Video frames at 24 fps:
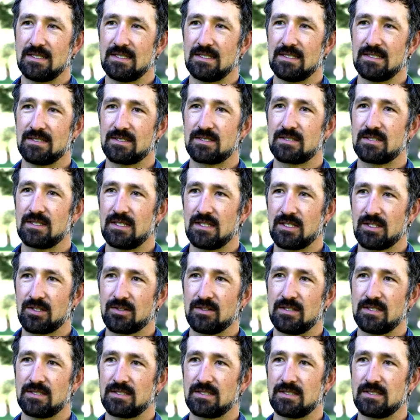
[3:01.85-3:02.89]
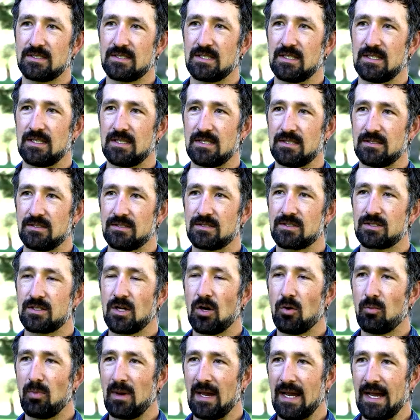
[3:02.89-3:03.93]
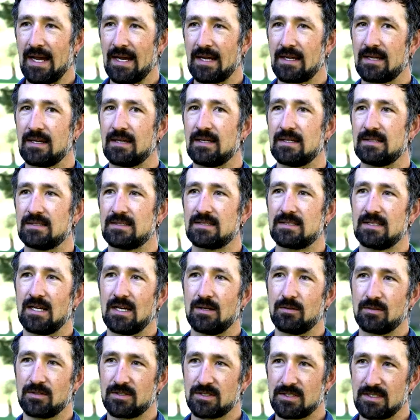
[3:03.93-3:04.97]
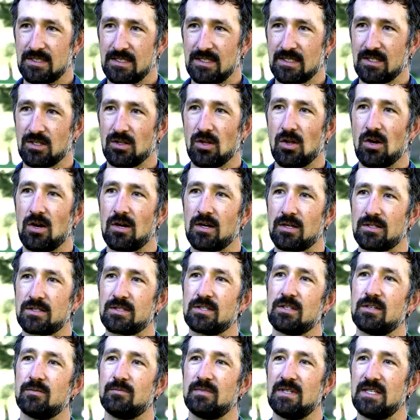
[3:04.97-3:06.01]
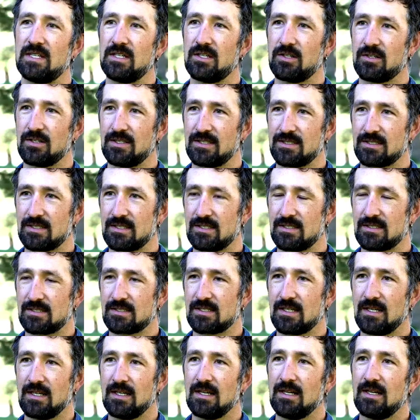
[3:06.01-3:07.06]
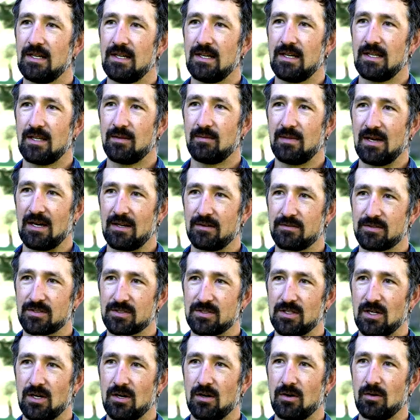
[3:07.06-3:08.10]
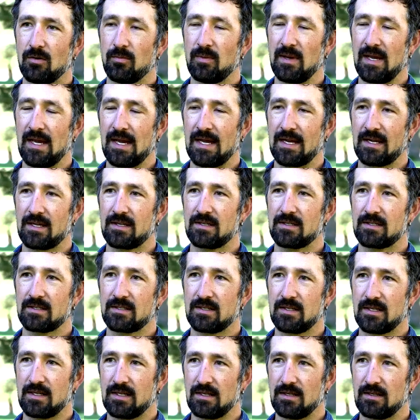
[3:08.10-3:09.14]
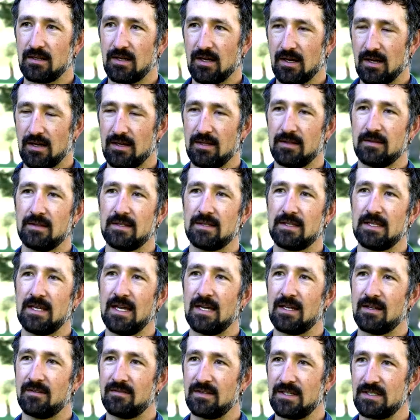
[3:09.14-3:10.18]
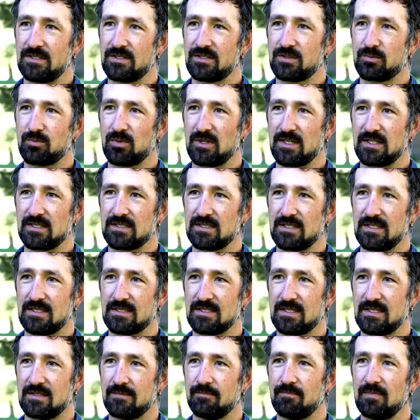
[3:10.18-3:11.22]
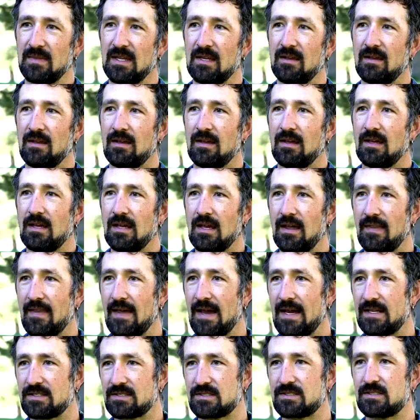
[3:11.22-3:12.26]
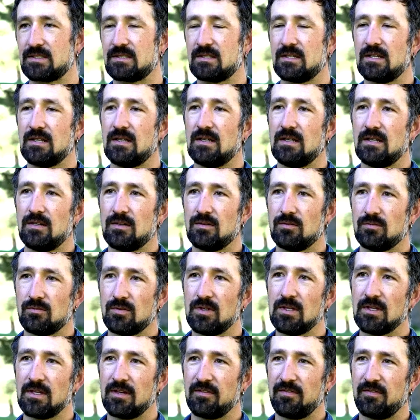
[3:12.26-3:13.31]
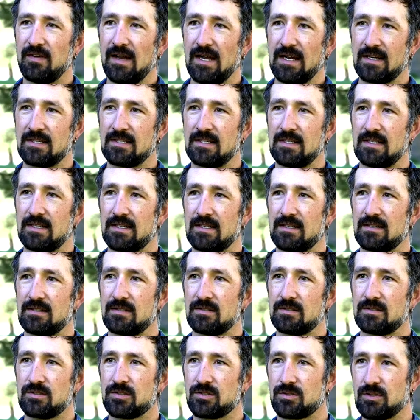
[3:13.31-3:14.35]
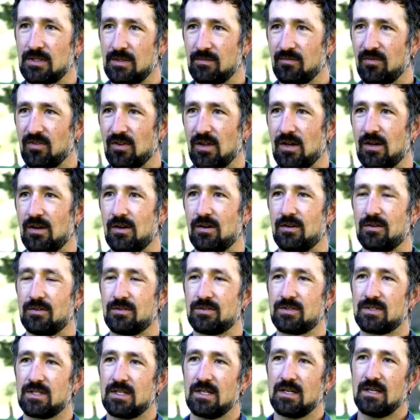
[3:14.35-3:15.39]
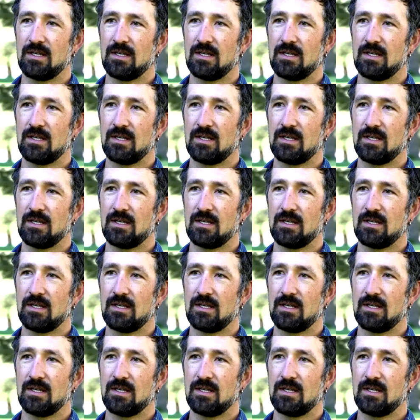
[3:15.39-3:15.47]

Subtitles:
these increases in snowpack. Instead, we're seeing long-term decreases in the amount of snowpack at the end of each spring season. And that's really affecting stream flows,